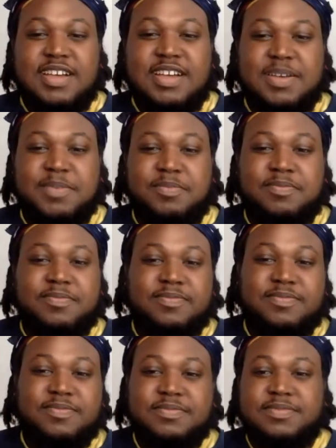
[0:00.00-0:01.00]

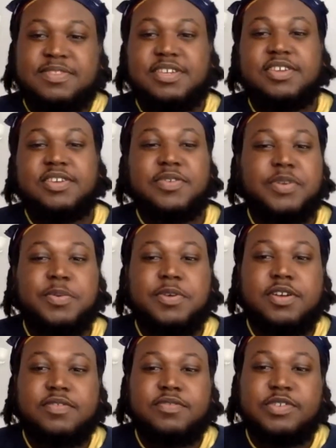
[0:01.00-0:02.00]
Thank you
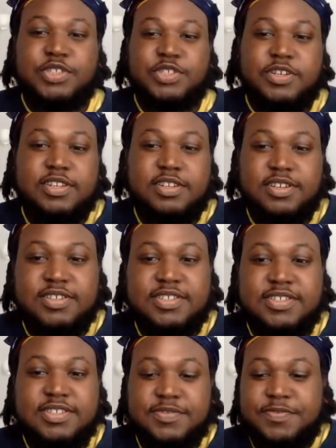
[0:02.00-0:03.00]
everyone for joining
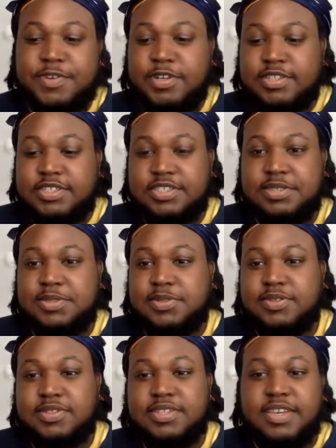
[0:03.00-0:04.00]
us for our
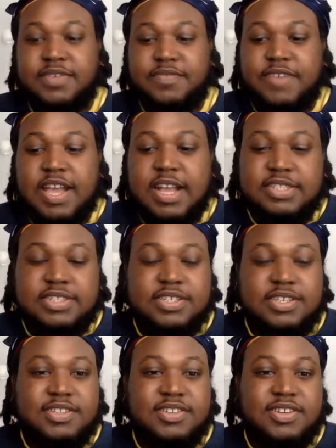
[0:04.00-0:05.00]
digital day of
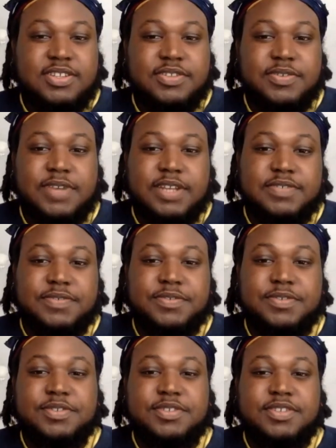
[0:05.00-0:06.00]
action on the right to
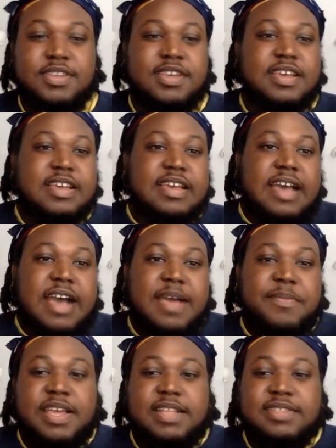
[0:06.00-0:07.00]
food.
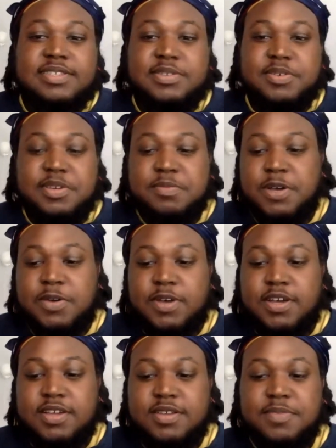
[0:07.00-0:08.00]
I'm Hansel
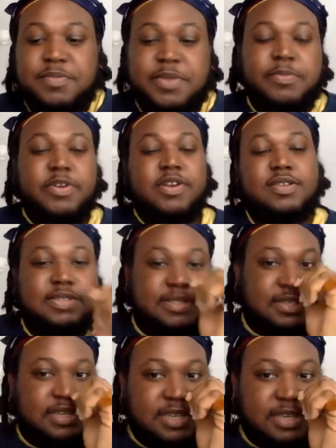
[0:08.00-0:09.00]
Igbavboa, my pronouns
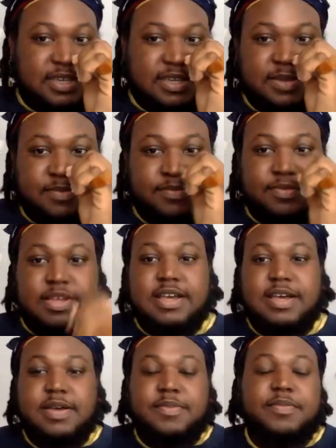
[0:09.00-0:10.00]
are he, him,
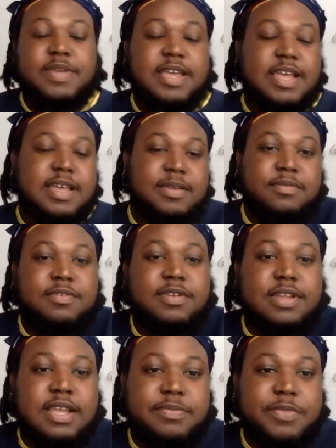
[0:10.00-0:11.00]

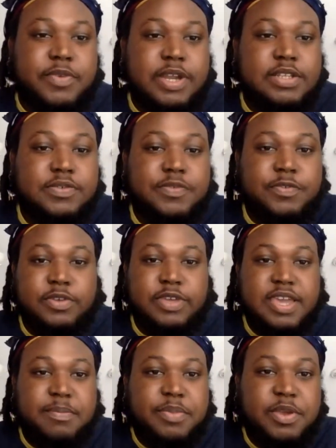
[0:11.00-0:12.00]
and I'm the right to food
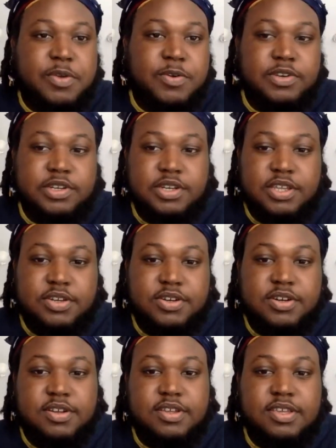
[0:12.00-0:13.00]
campaign
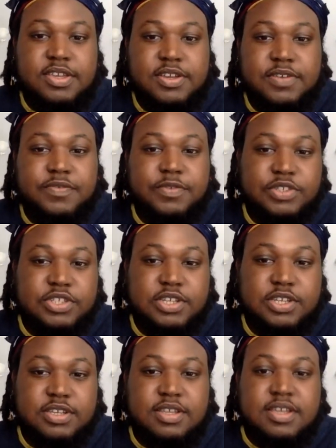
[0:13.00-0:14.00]
coordinator here at
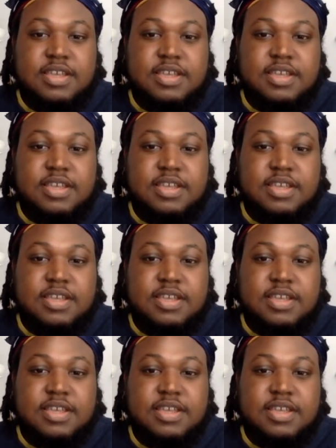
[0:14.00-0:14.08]
FoodShare.